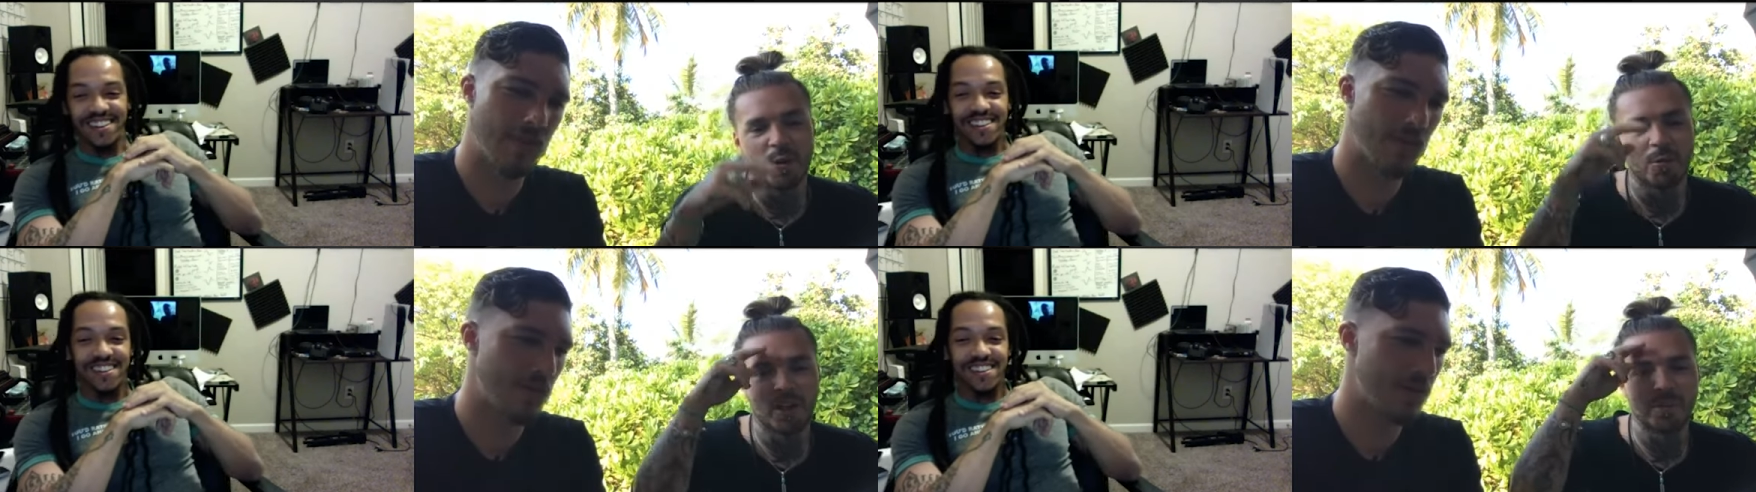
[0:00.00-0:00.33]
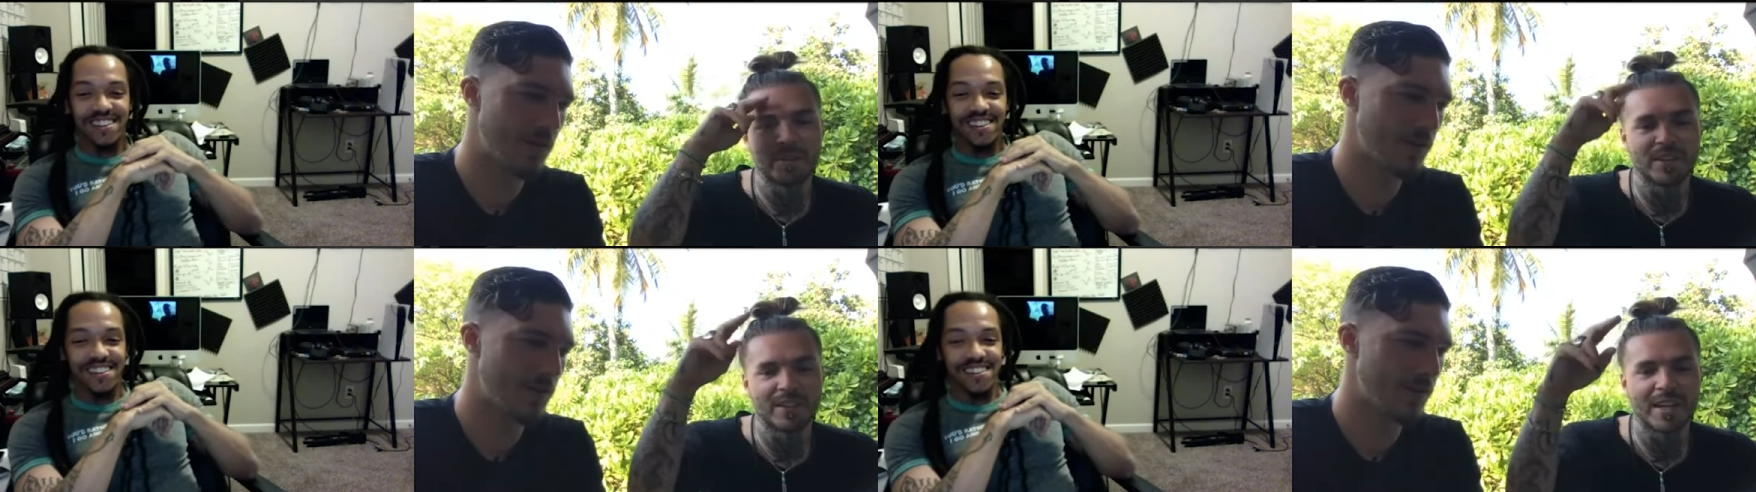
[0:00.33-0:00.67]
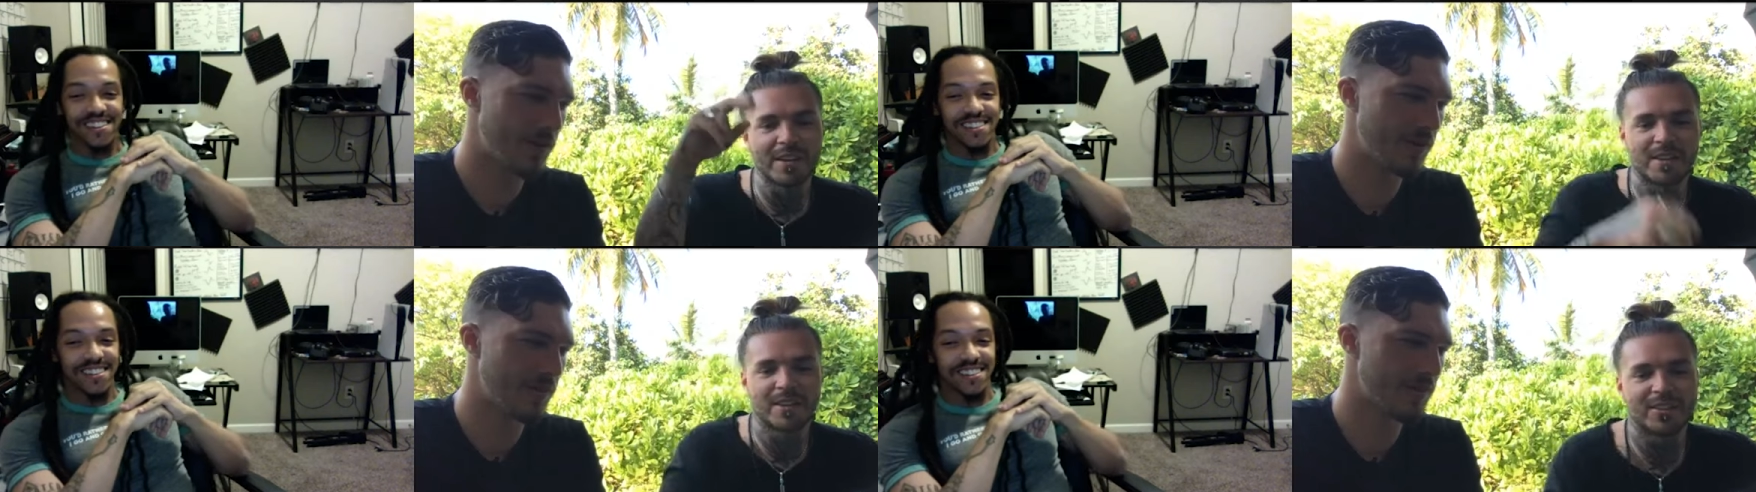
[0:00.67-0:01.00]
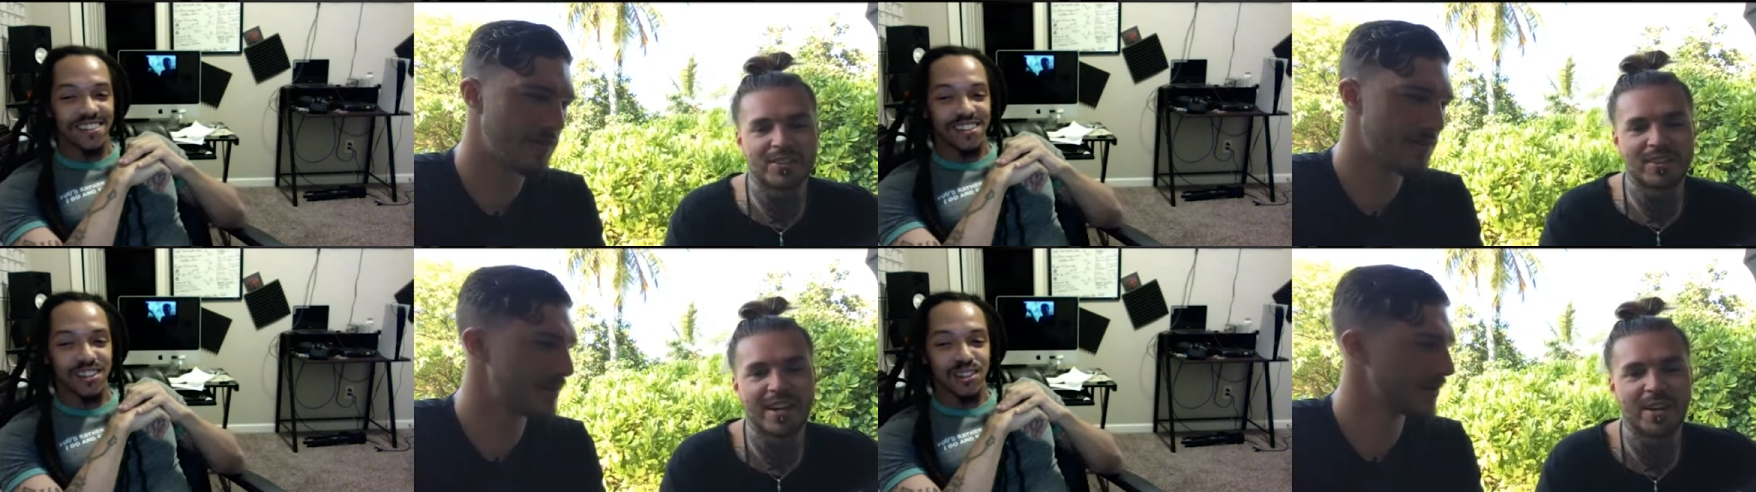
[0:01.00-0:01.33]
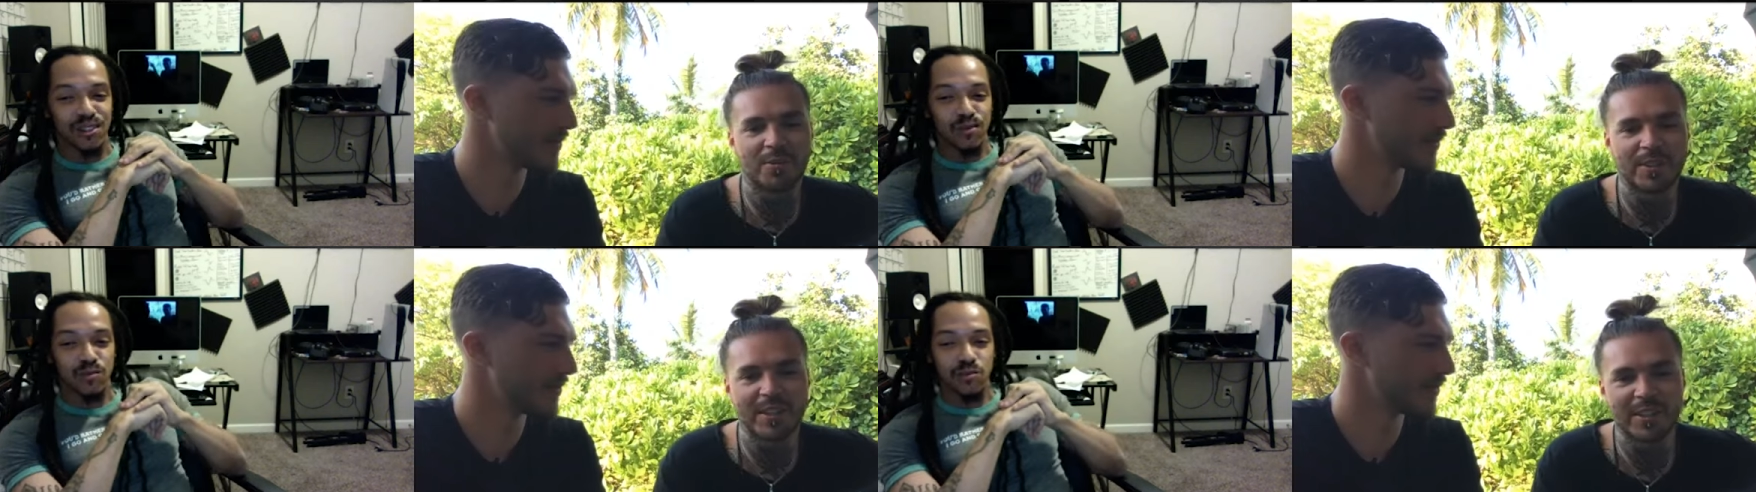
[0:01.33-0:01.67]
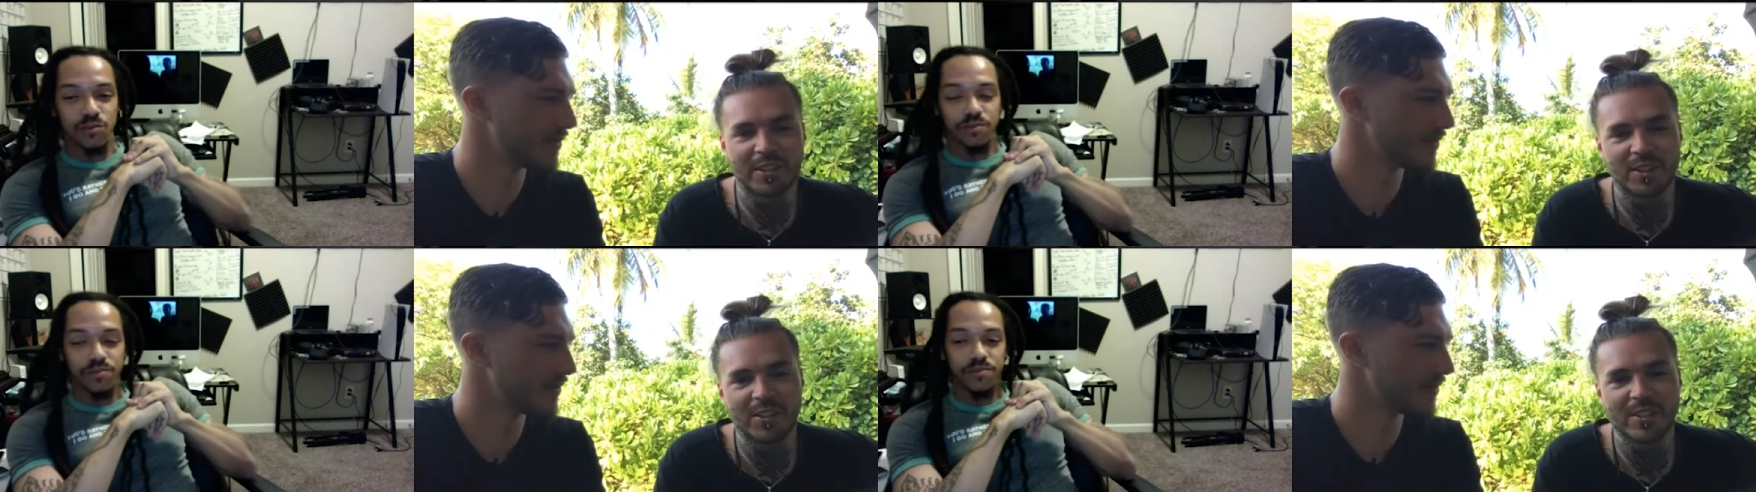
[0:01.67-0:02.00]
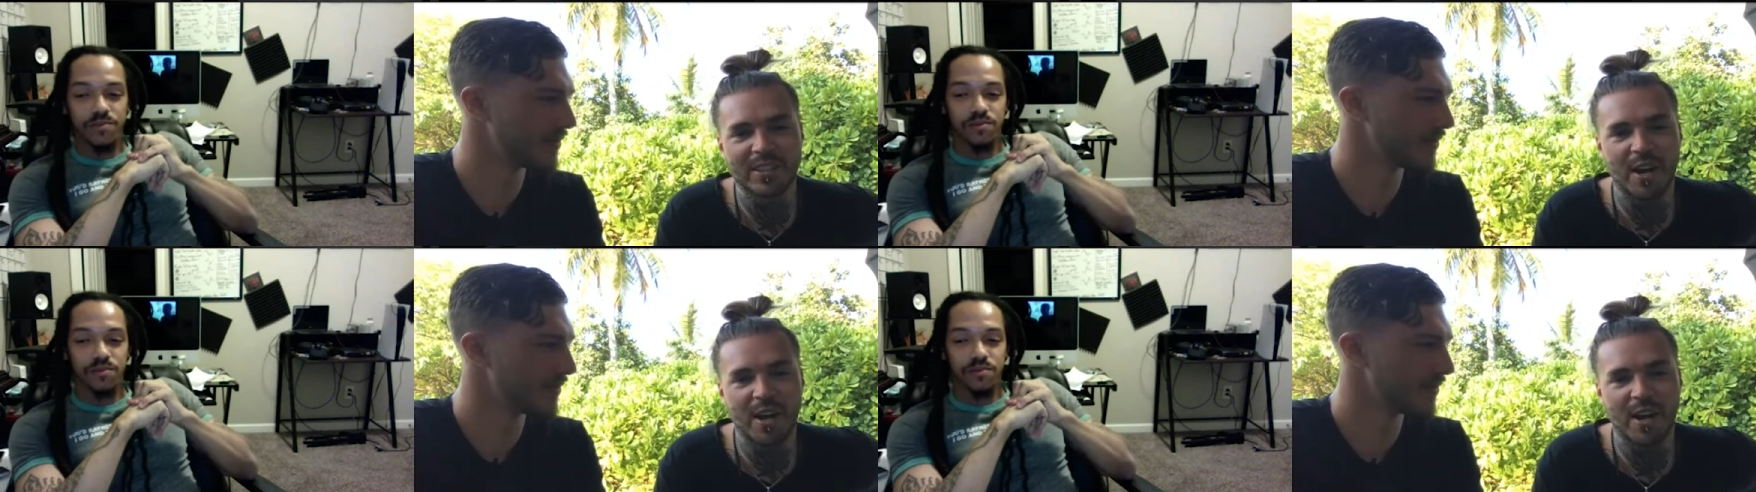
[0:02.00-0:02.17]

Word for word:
Speaker 1: Well, I'm gonna let Grant over here close it